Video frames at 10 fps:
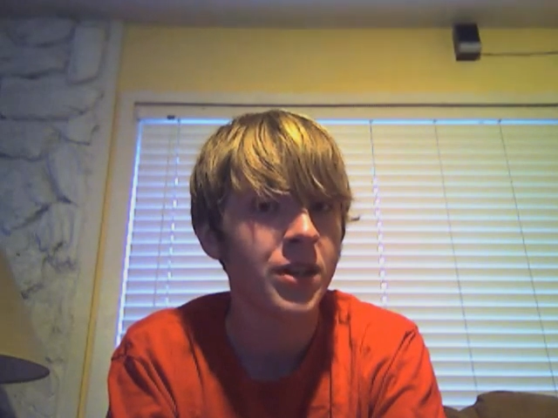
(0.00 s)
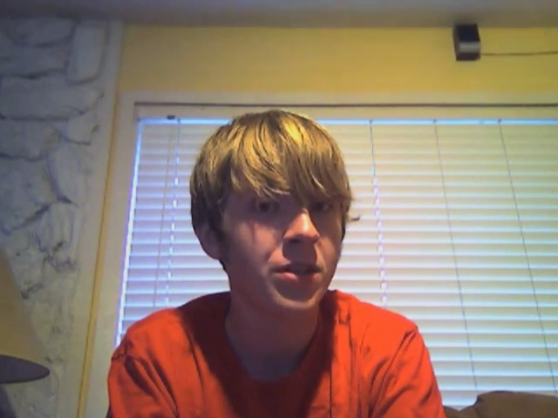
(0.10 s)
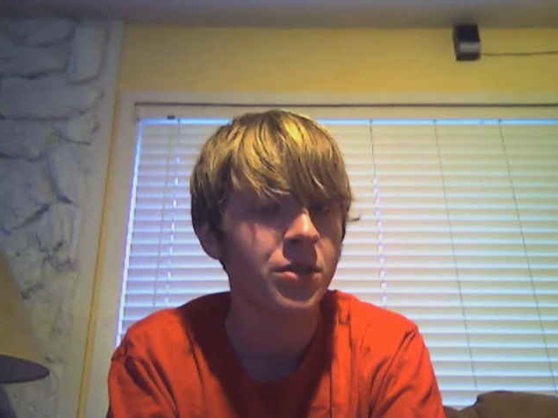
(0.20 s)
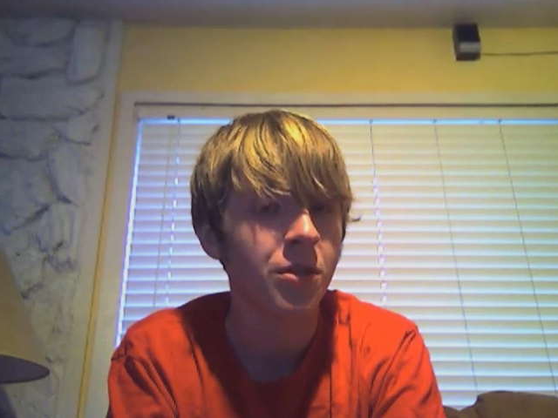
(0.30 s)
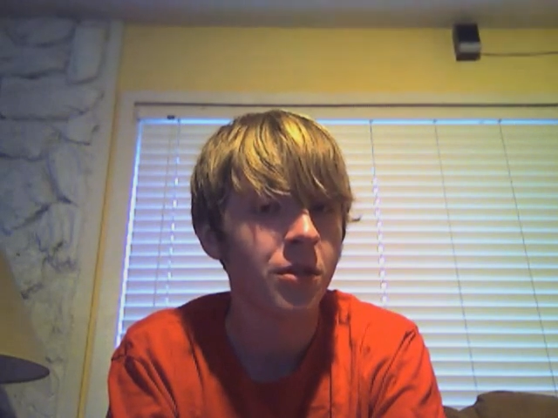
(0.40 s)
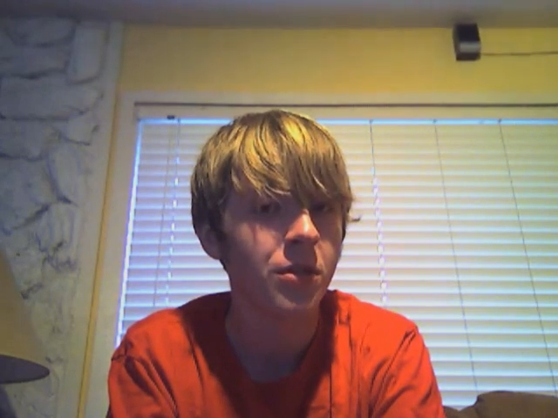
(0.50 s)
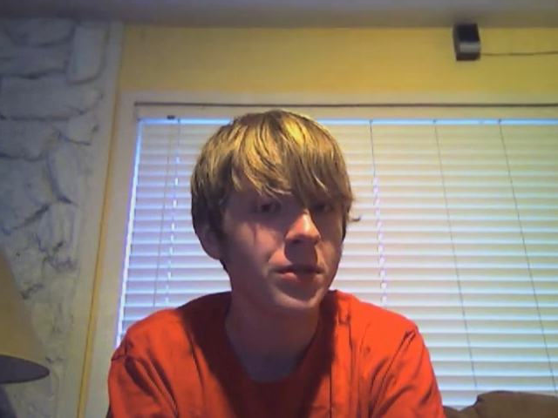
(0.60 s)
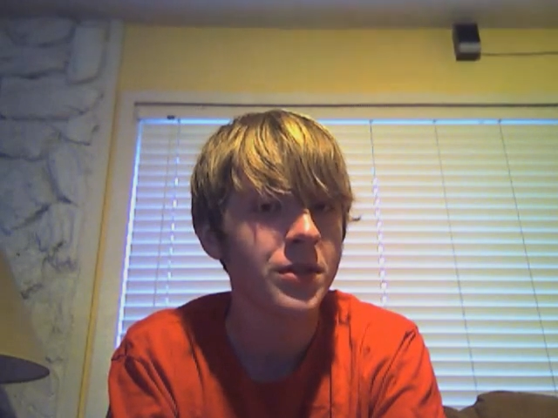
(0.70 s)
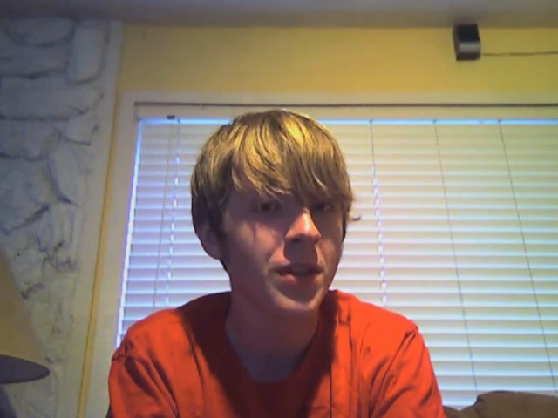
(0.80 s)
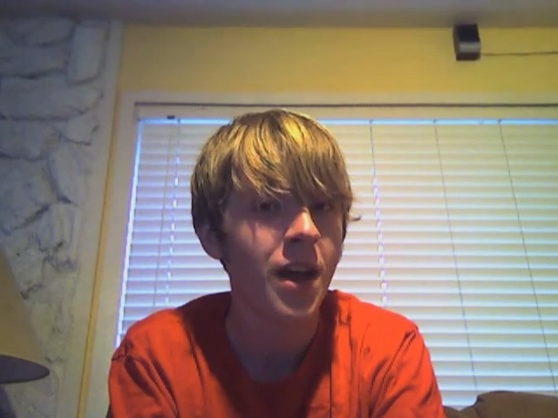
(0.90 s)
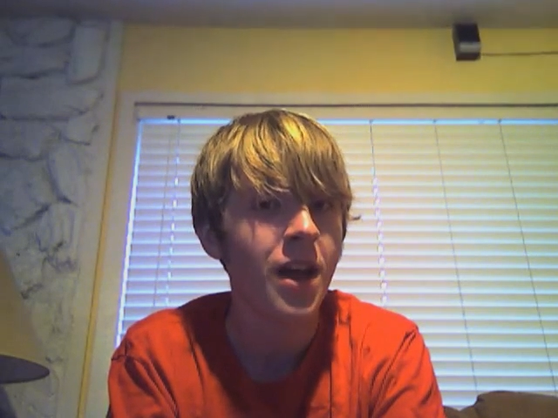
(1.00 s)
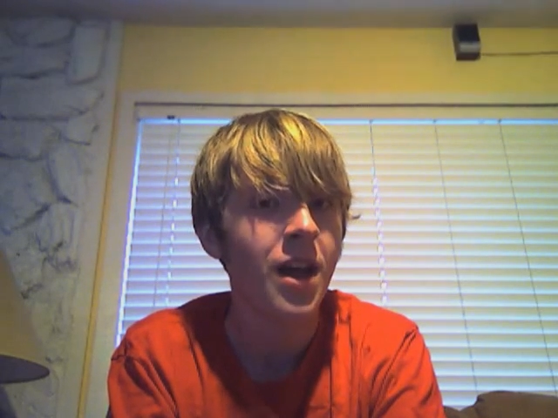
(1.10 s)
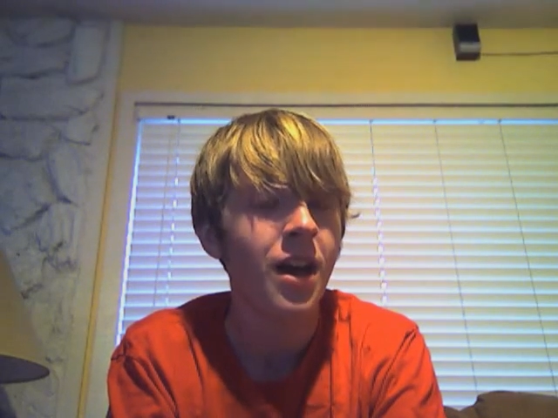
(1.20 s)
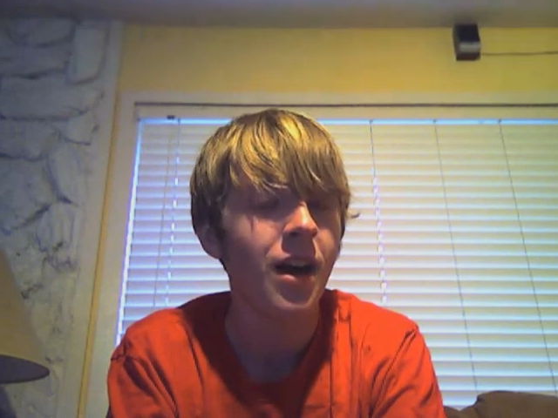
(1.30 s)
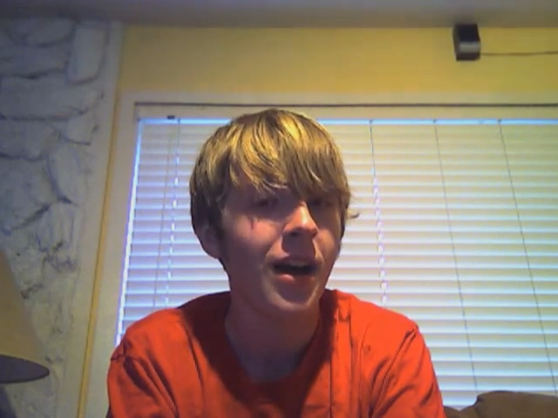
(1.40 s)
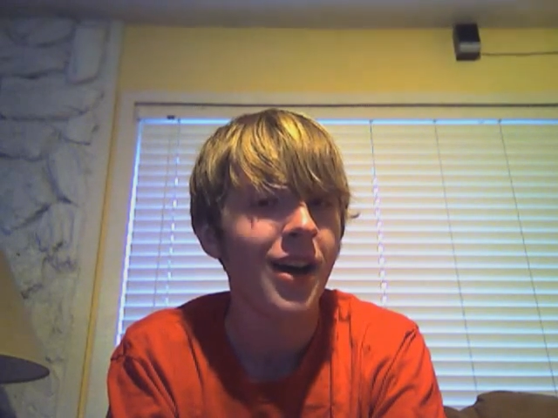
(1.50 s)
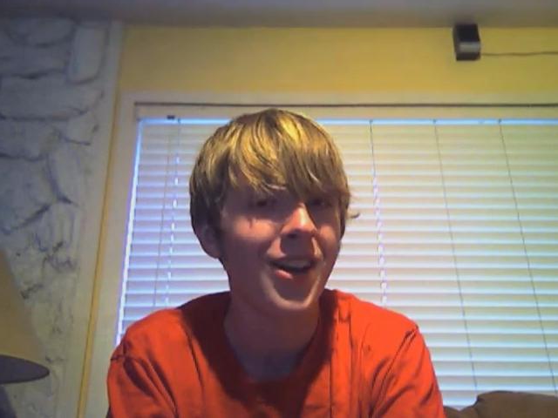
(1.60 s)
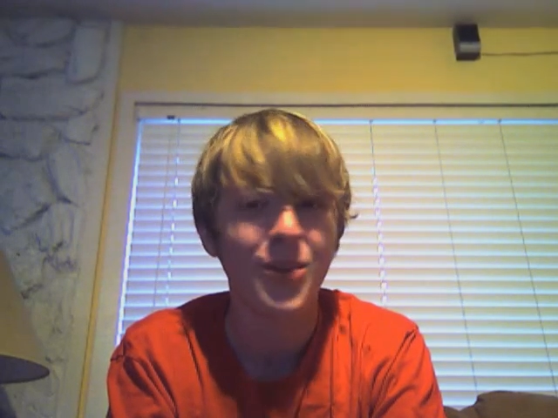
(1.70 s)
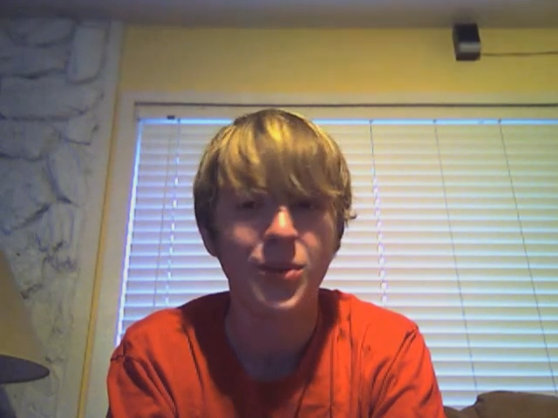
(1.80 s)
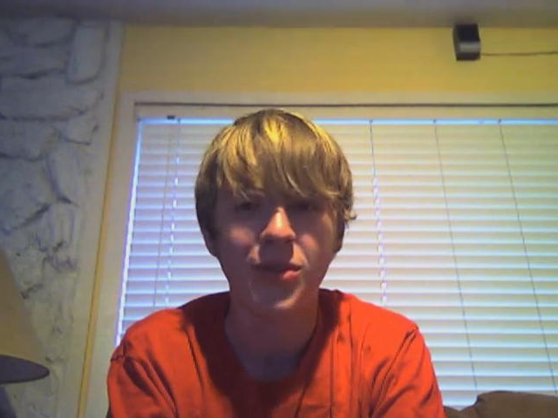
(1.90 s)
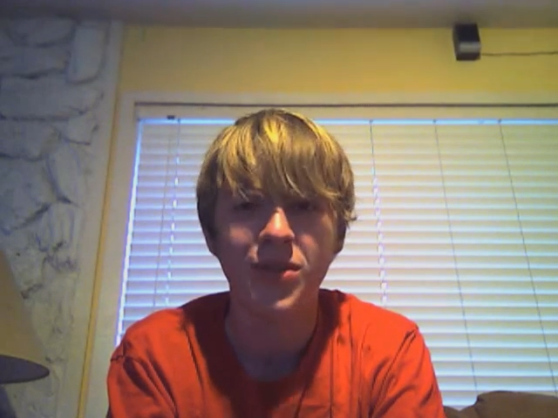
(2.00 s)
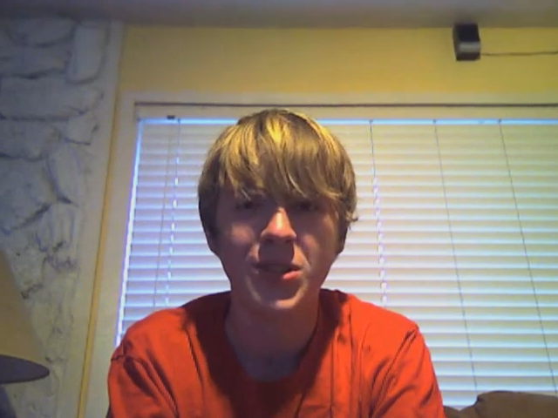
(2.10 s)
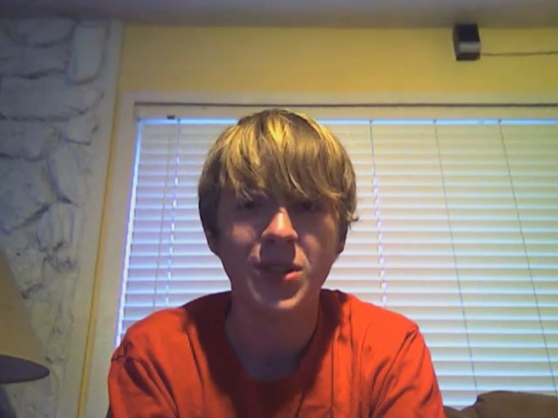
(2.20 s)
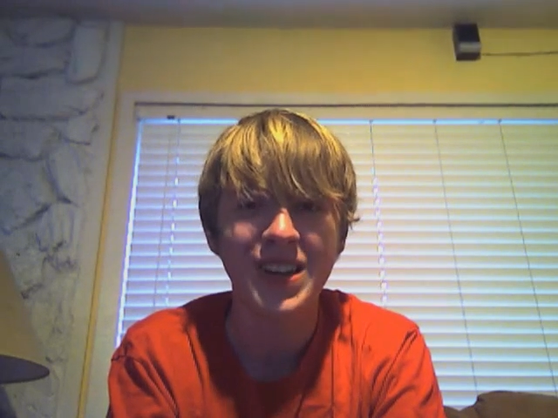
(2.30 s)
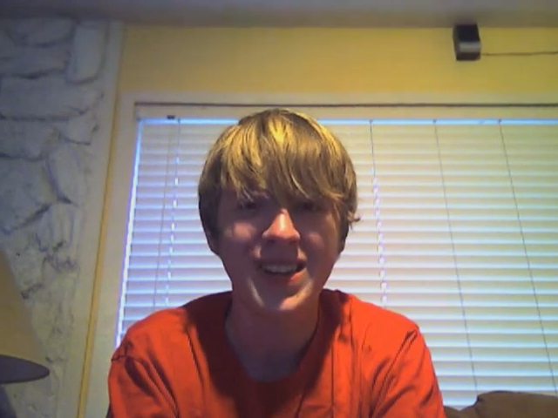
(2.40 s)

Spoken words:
Tutorials. I hope you've enjoyed